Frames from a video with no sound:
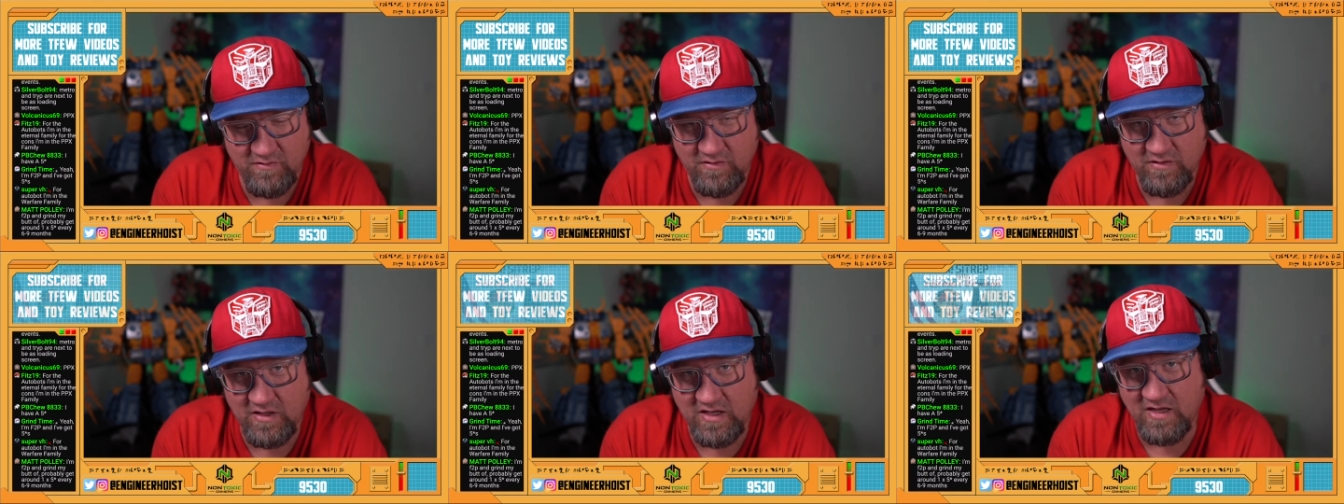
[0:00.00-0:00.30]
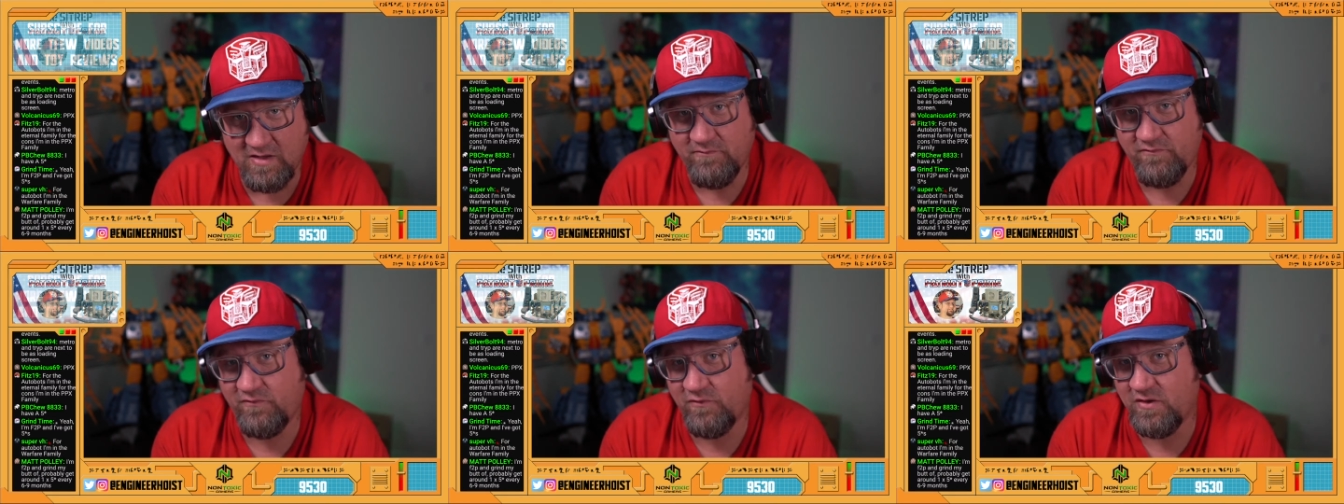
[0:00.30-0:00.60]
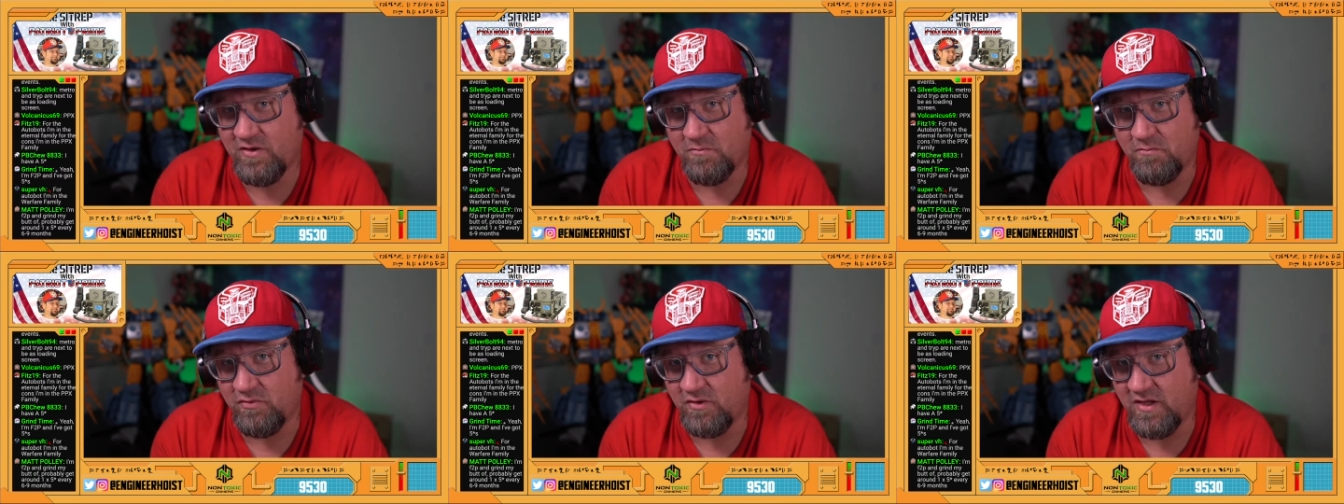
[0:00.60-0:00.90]
I'm free
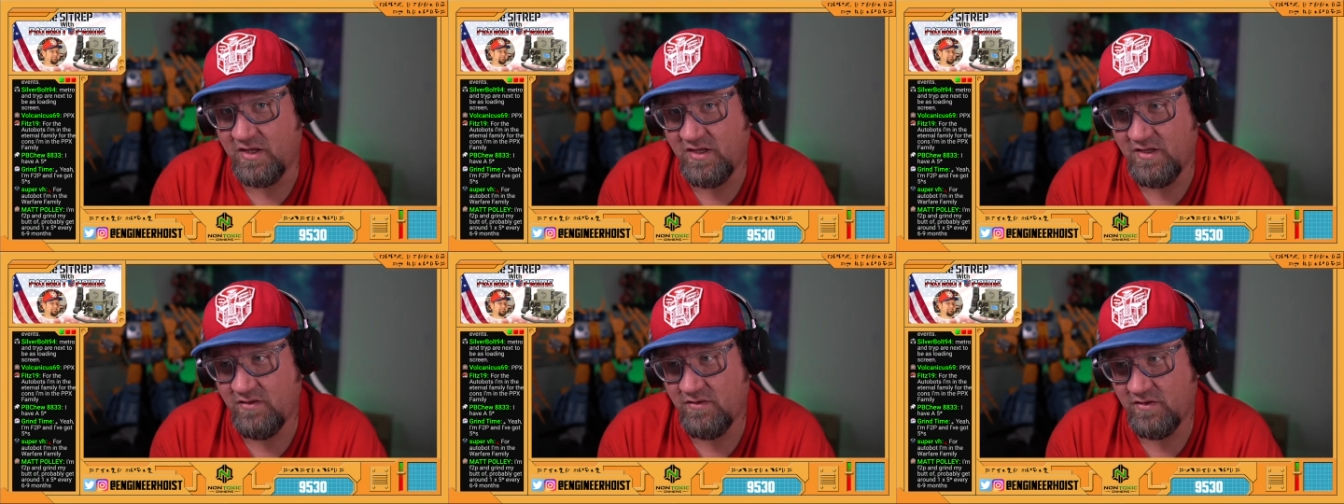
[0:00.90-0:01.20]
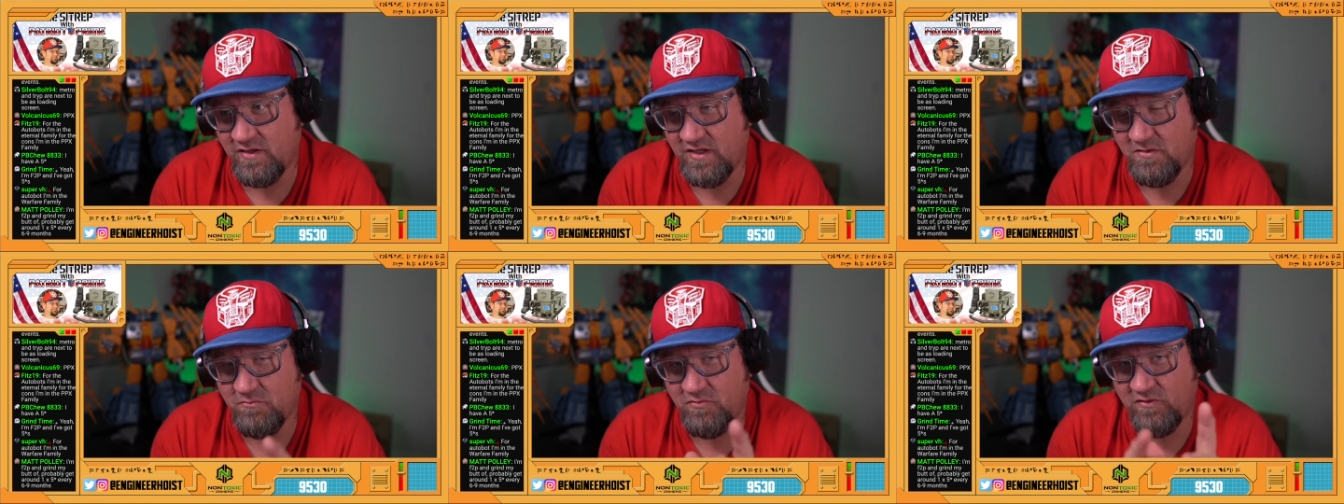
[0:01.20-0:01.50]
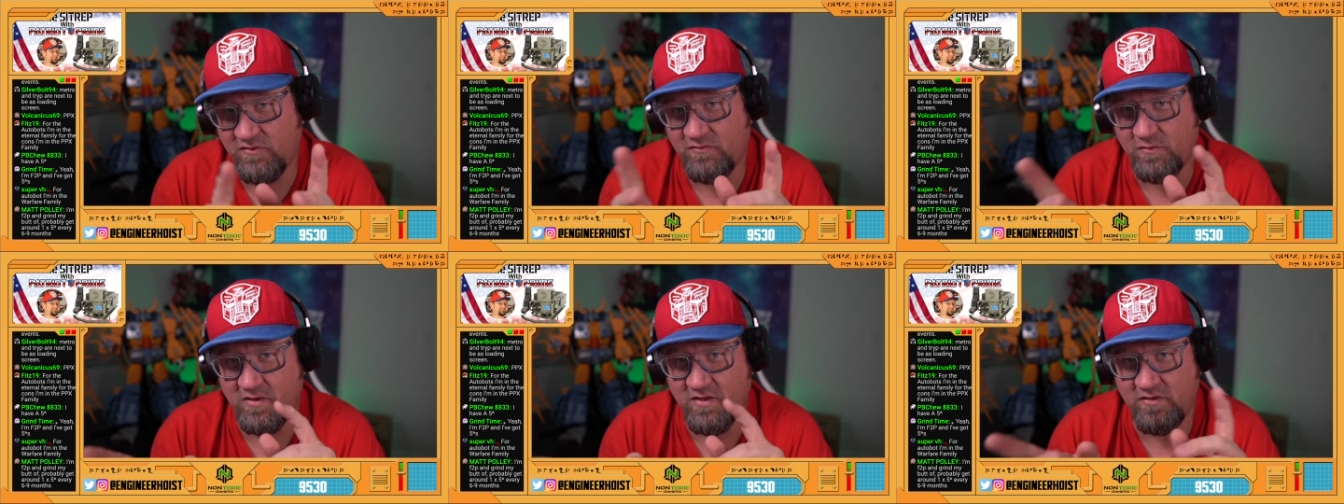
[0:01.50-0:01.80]
to play in
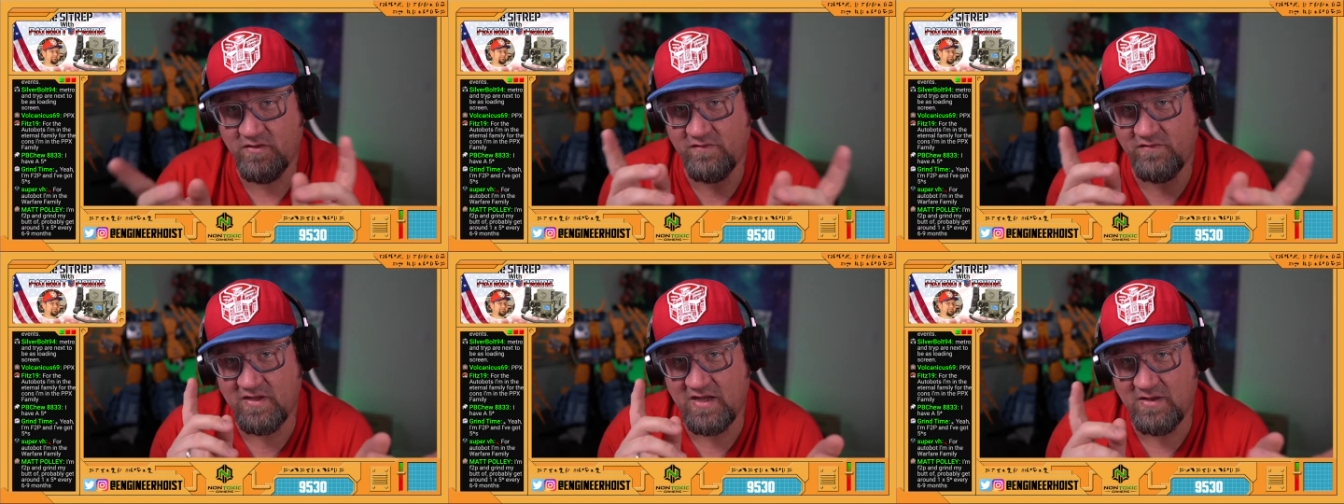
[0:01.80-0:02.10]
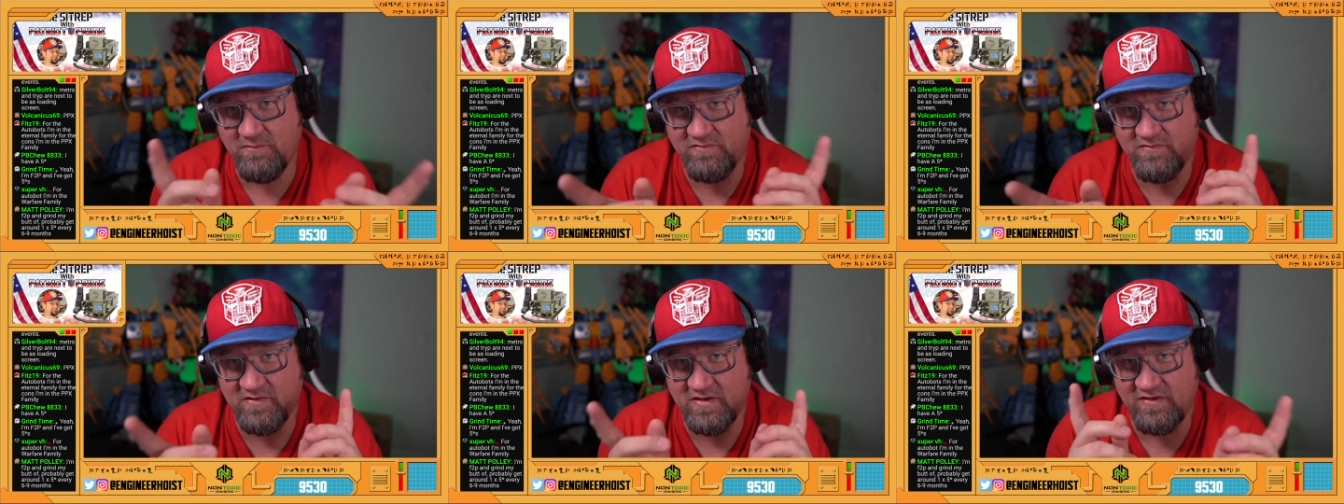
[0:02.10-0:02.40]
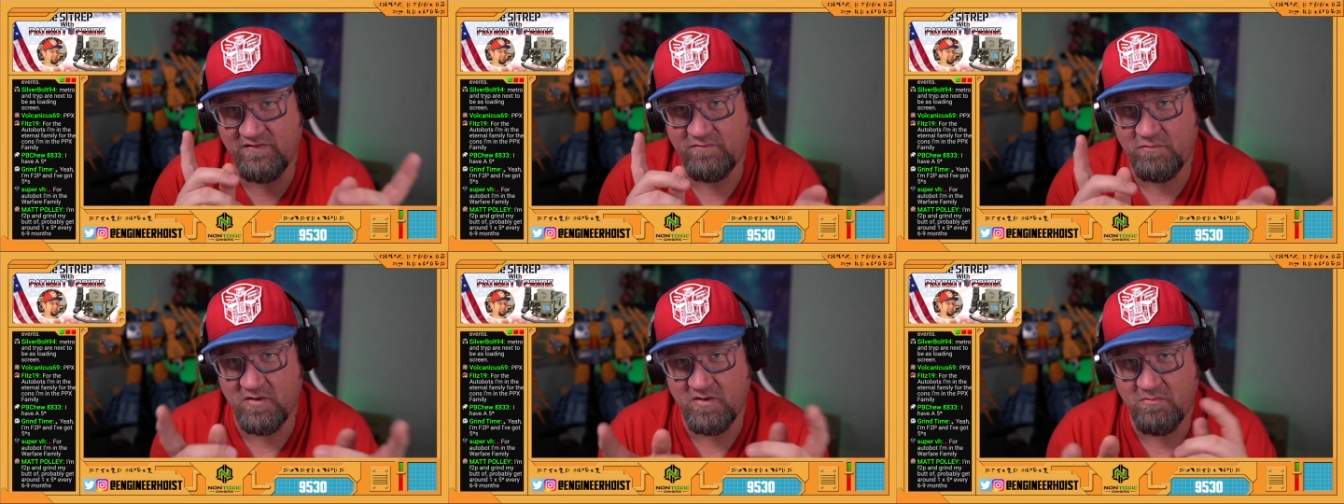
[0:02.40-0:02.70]
between the times that I
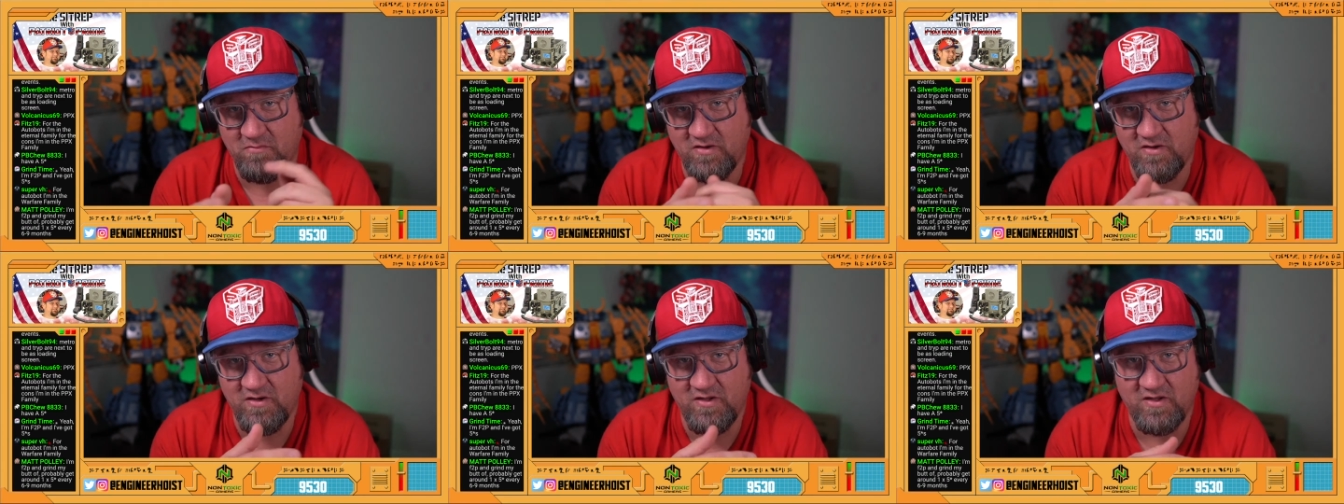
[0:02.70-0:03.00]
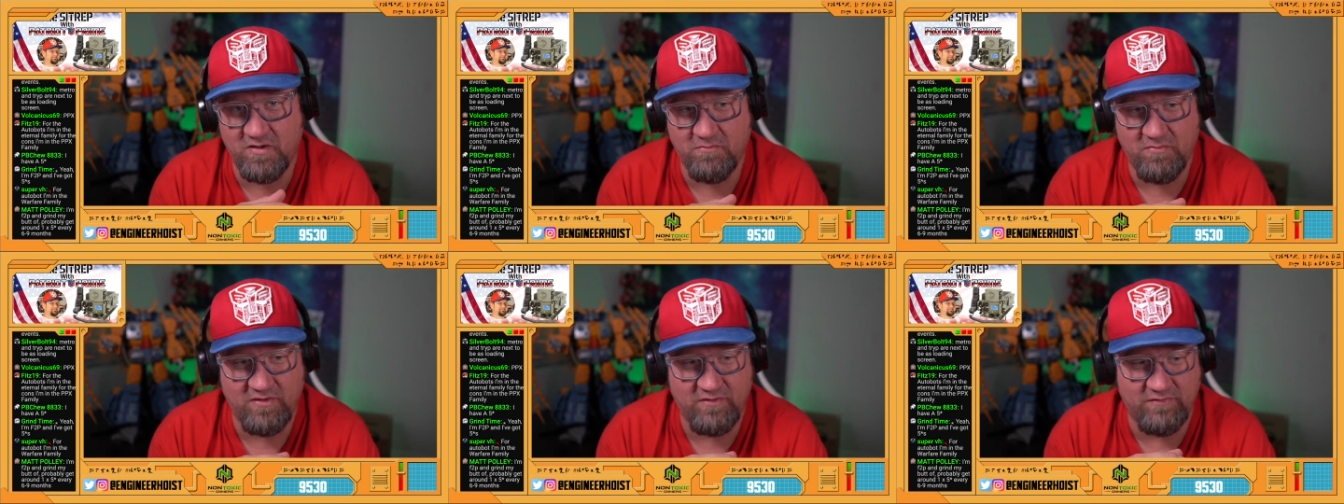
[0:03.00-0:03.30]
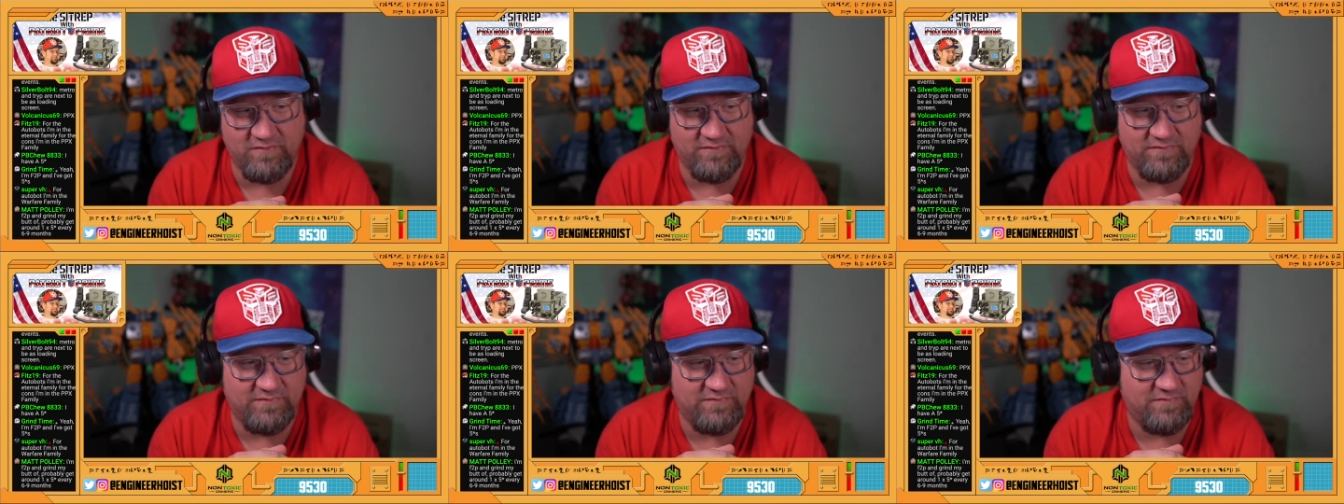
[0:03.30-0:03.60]
spend money on
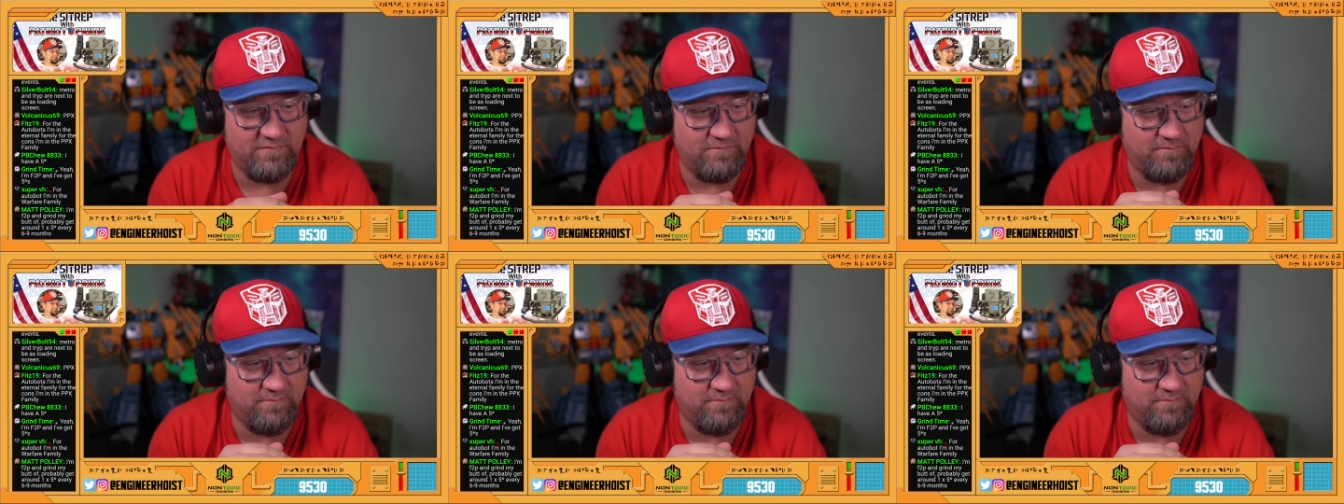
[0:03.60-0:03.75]
bundles.